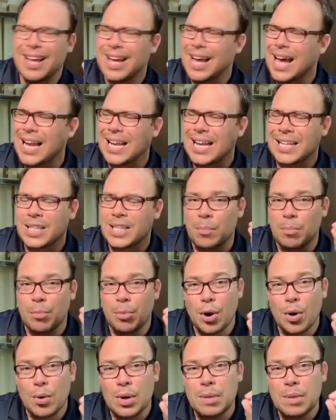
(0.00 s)
I got the
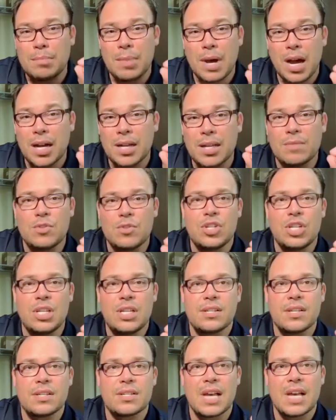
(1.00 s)
broken body of Jesus.